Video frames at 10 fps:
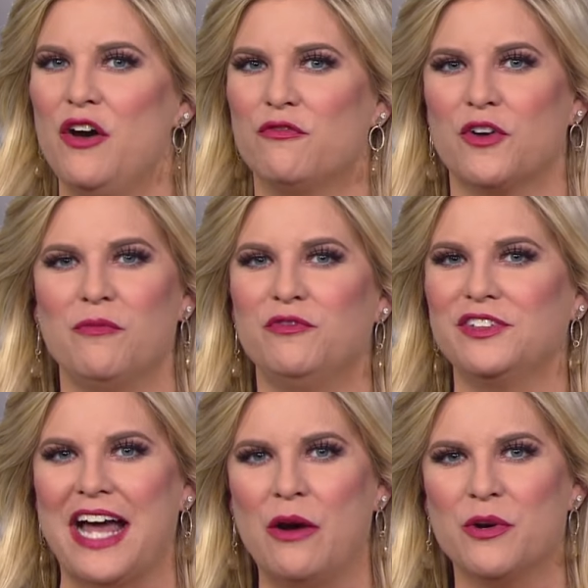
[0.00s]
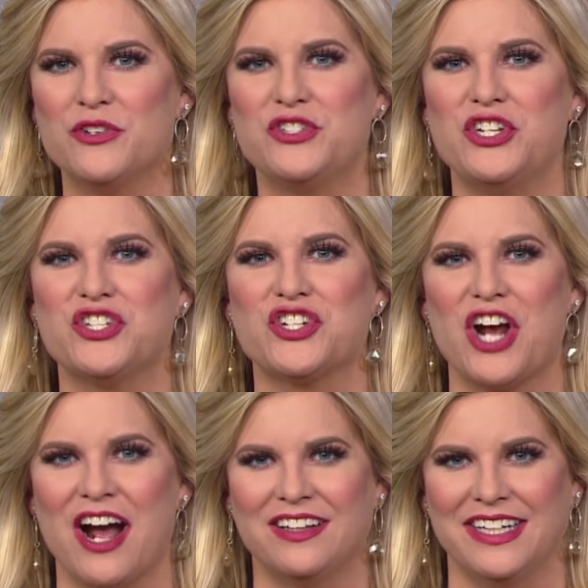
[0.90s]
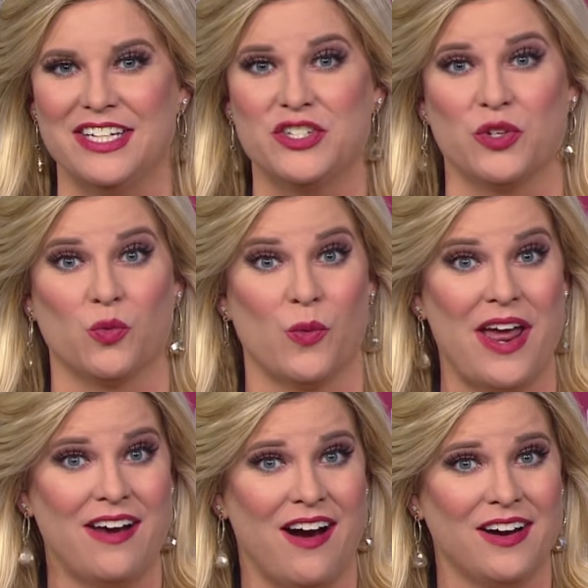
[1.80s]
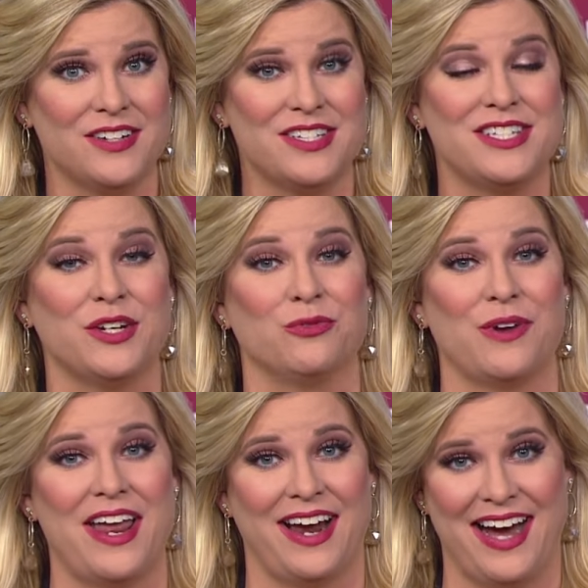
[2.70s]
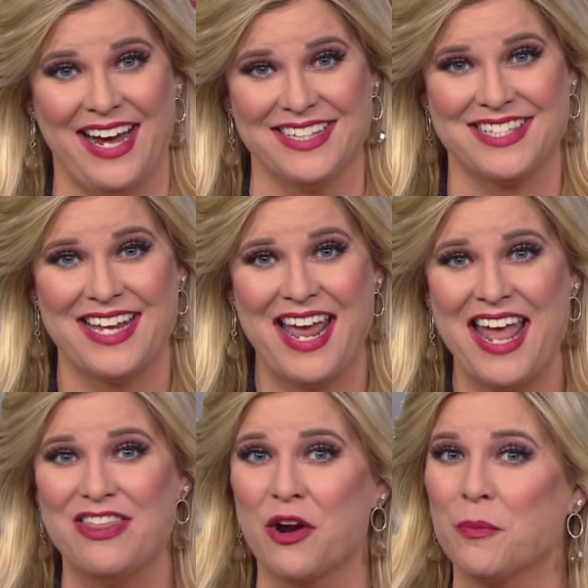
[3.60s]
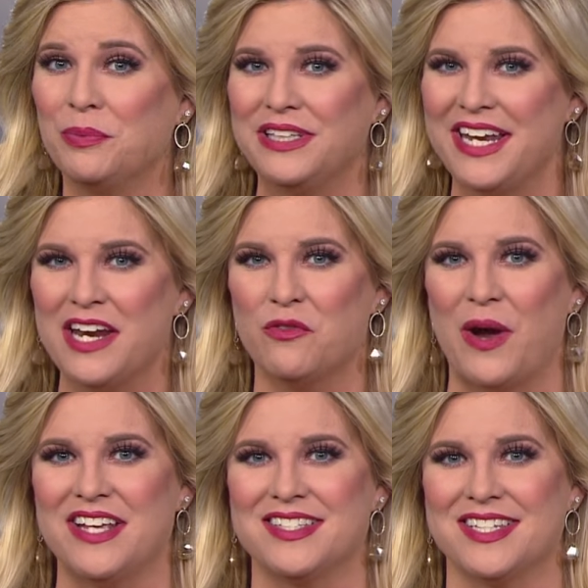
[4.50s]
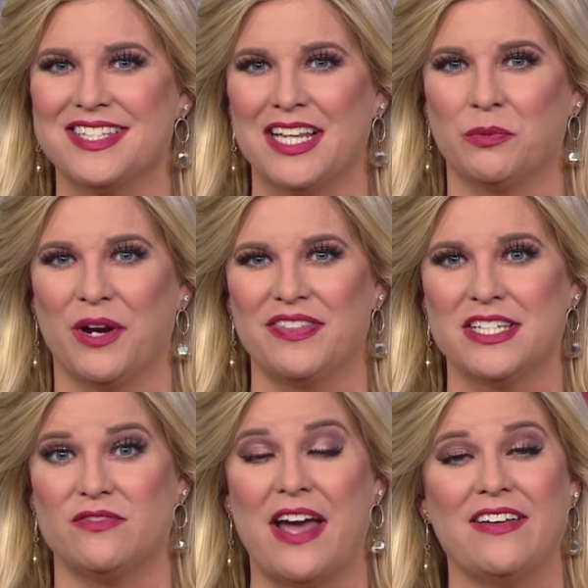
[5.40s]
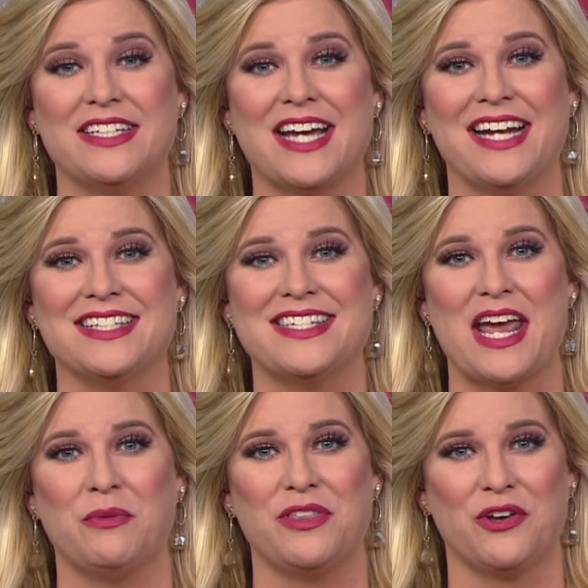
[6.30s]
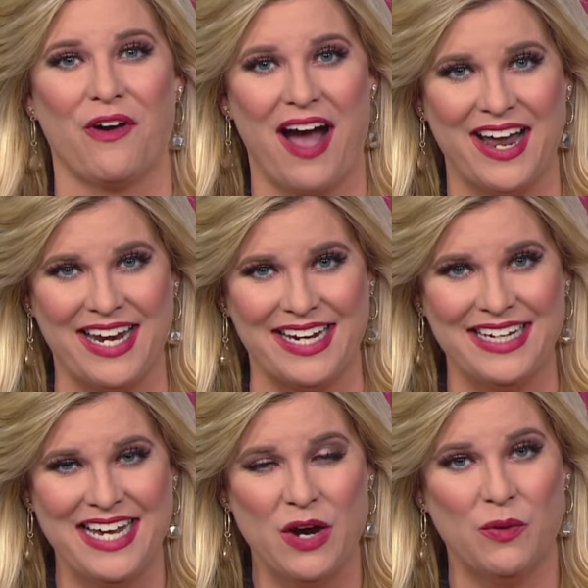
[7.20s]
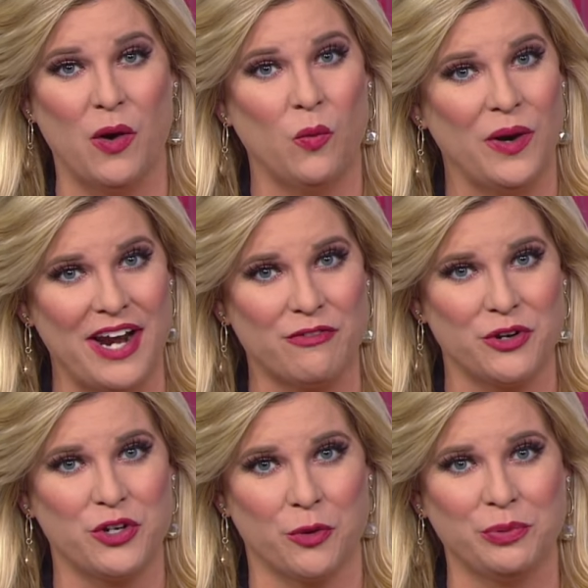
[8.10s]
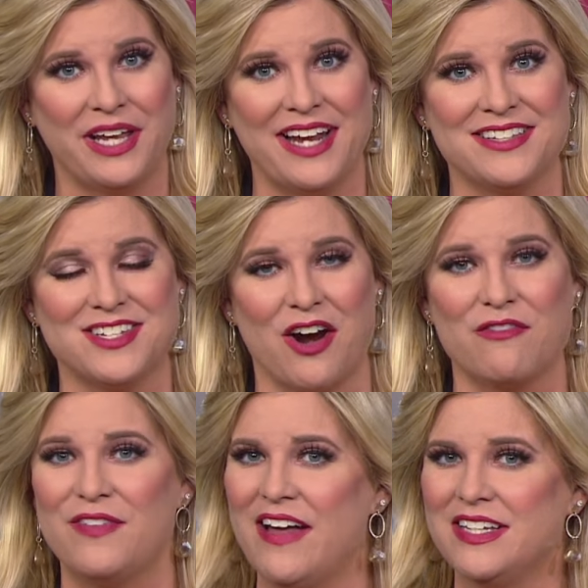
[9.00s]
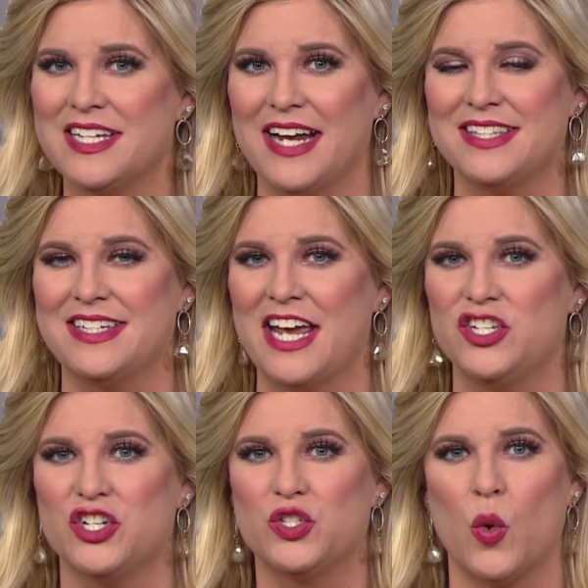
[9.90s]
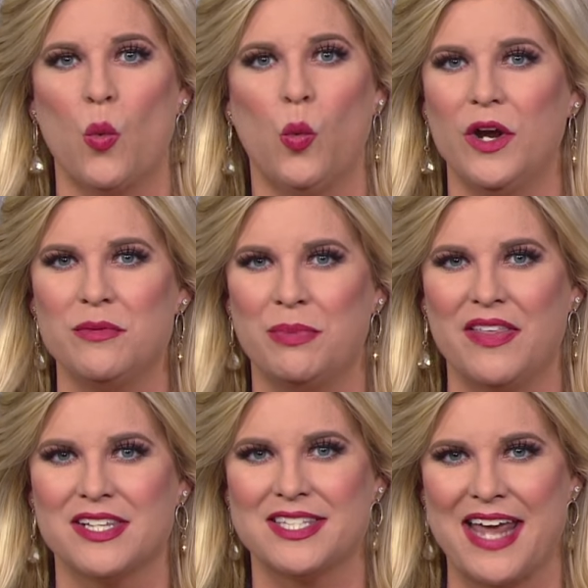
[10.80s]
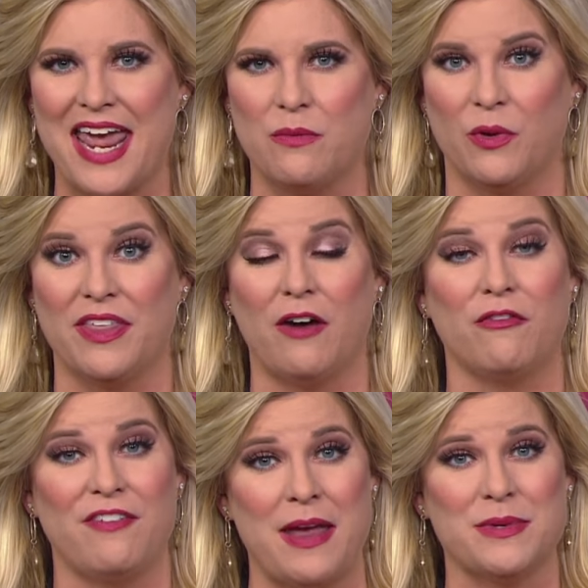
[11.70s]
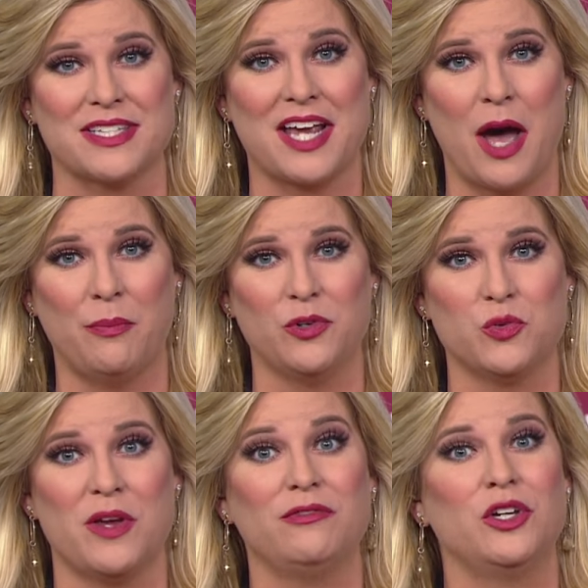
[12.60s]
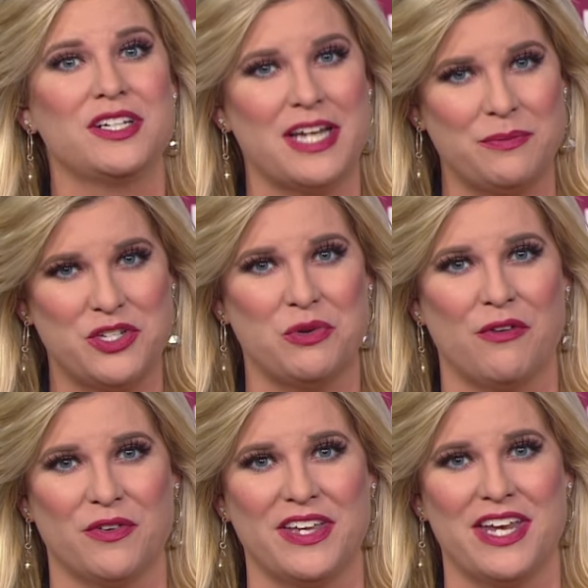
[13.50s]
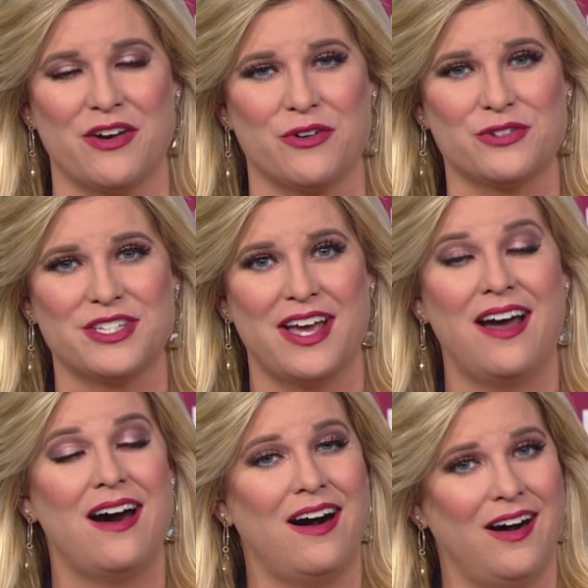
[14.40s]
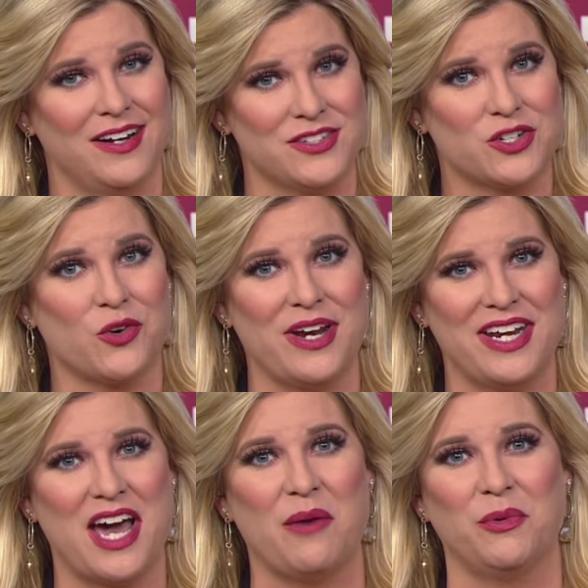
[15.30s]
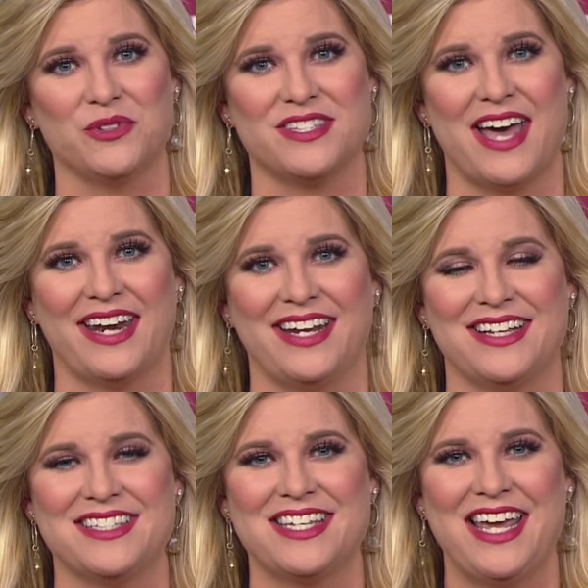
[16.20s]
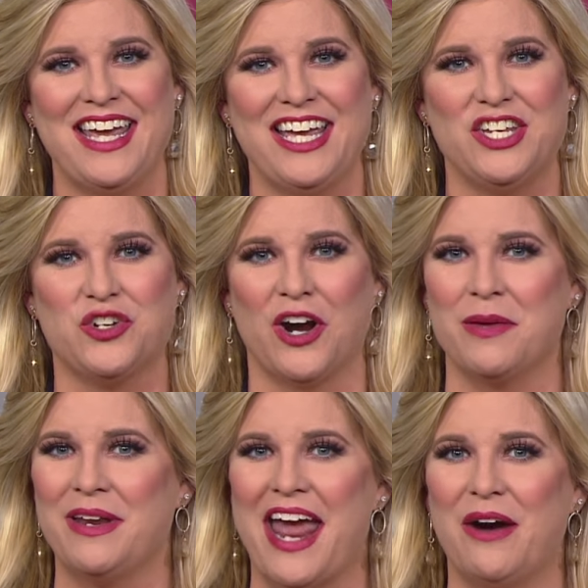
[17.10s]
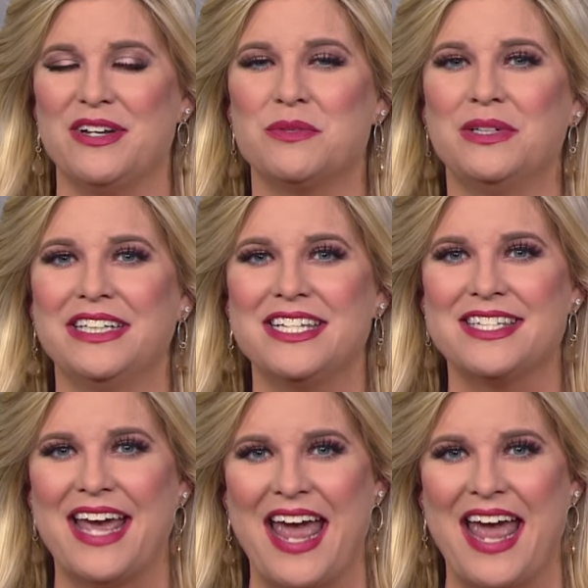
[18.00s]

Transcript: From flowers to chocolate to red hearts to red hots, there are plenty of ways to celebrate this Valentine's Day with your honey. Well, whatever your plans are, Valentine's Day just wouldn't be the same without famous couples we've looked up to over the years. On screen couples, that is. Joining me now is Melissa